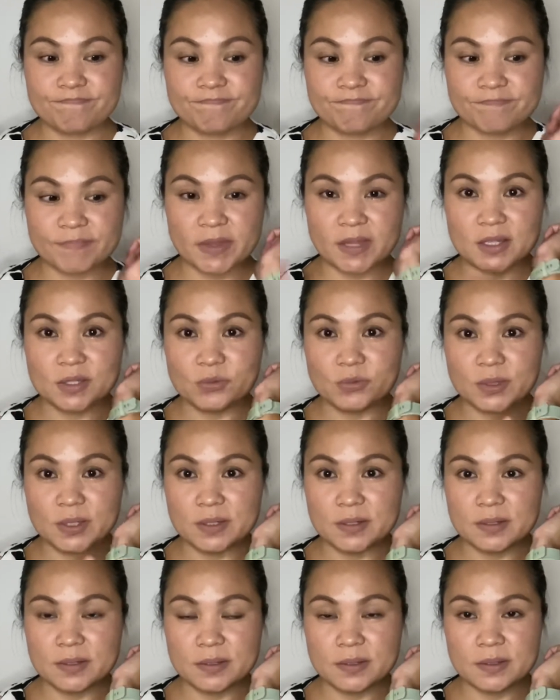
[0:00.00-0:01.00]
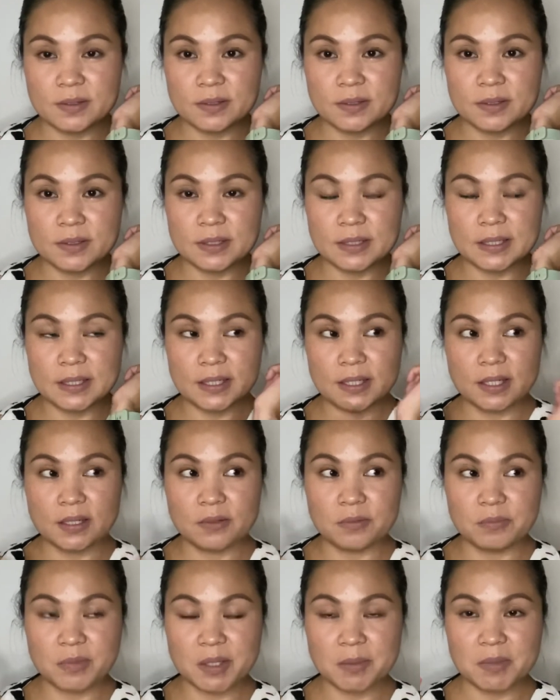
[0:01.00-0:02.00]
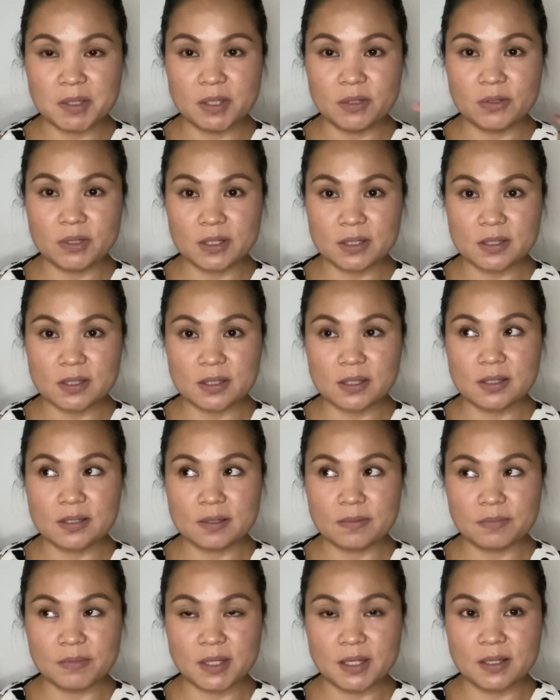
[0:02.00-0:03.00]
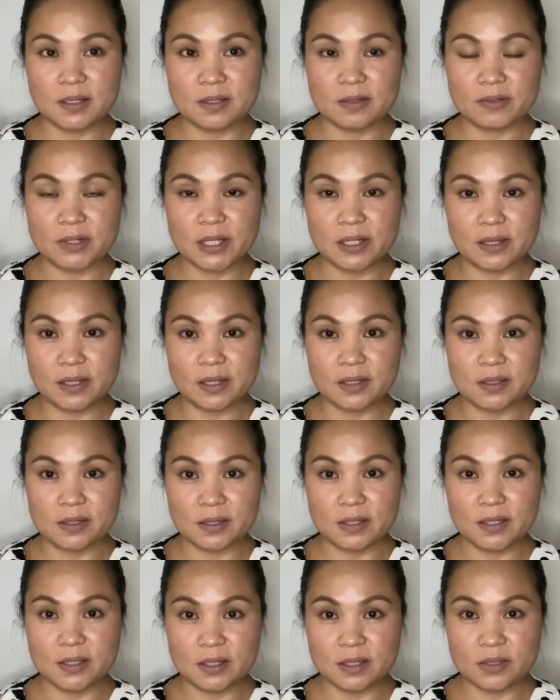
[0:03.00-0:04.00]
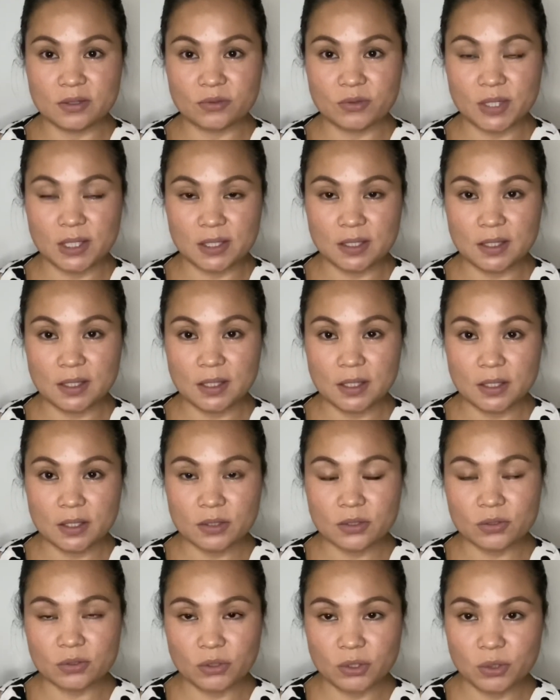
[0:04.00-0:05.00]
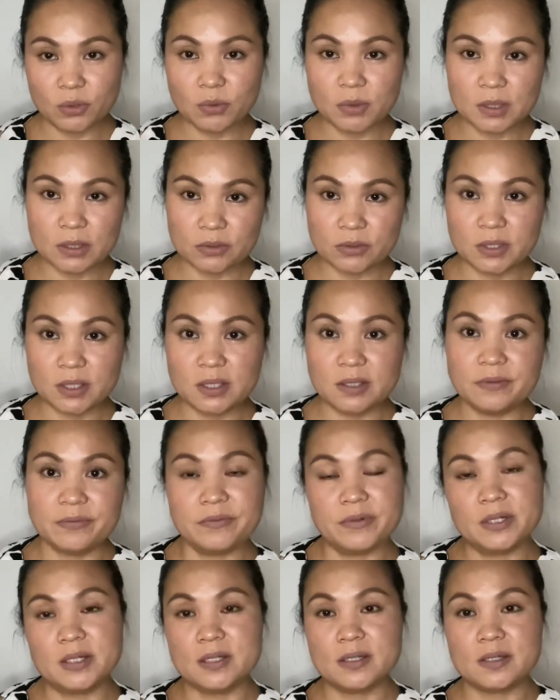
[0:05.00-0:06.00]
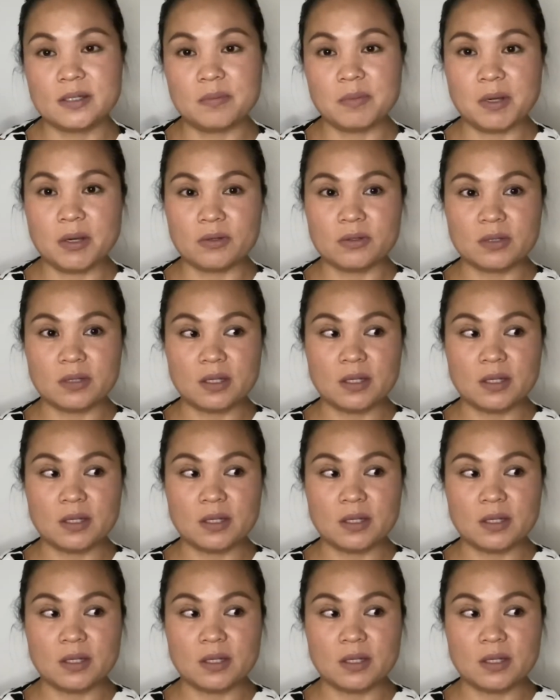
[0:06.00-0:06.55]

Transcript: this one, then maybe you can see something right here in the screen, so you will know the difference about